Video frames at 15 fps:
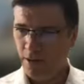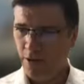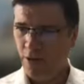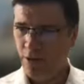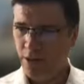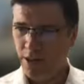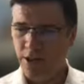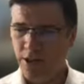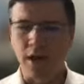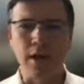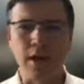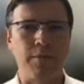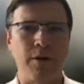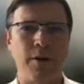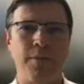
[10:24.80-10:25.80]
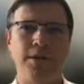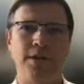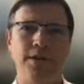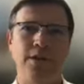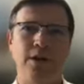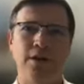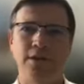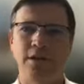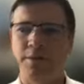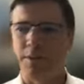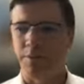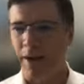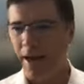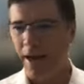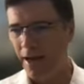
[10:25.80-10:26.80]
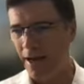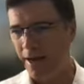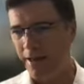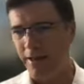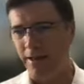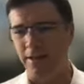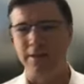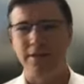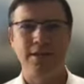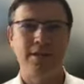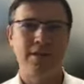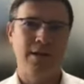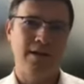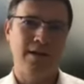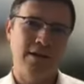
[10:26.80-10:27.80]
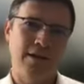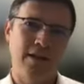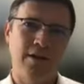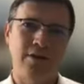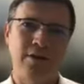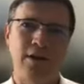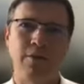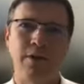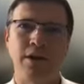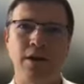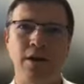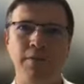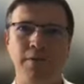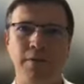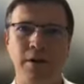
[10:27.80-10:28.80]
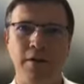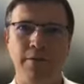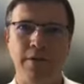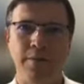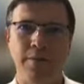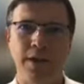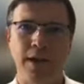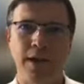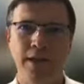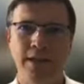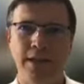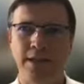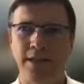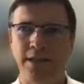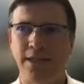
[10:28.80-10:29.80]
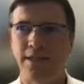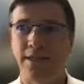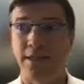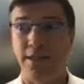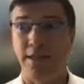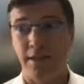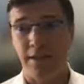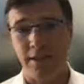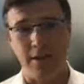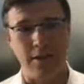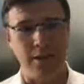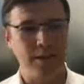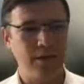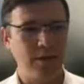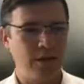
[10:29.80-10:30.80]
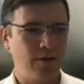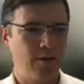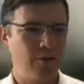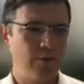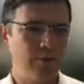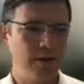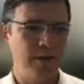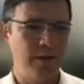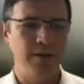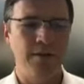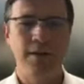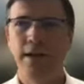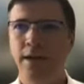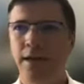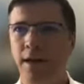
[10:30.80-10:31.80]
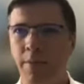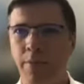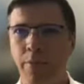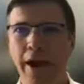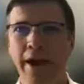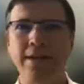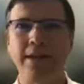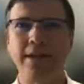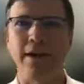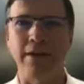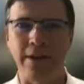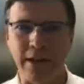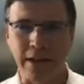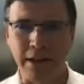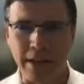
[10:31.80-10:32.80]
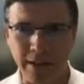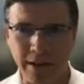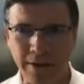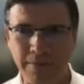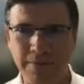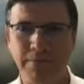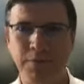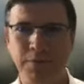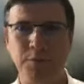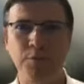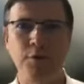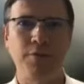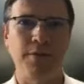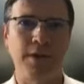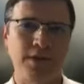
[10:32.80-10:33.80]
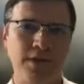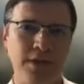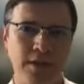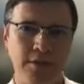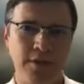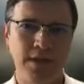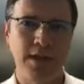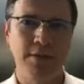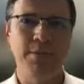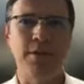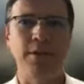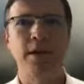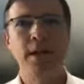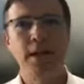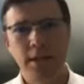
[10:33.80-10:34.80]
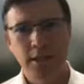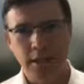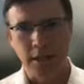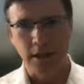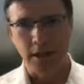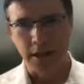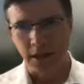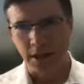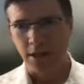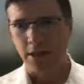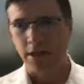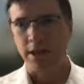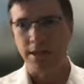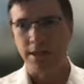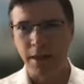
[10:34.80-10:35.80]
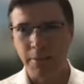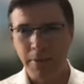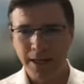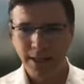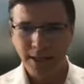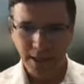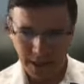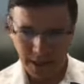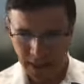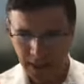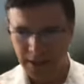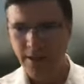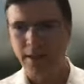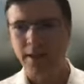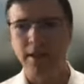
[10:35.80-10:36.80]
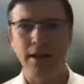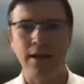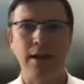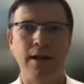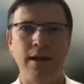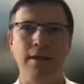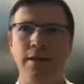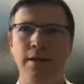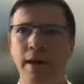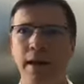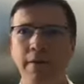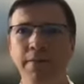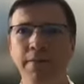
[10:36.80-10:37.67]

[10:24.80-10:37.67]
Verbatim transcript: causing stolen property to go the mizbeach, and then they're not going to want to offer offer up the chatas, and you know, this is going to cause a, a breakdown in the smooth functioning of the temple. So the Chazal Paskin, the the, the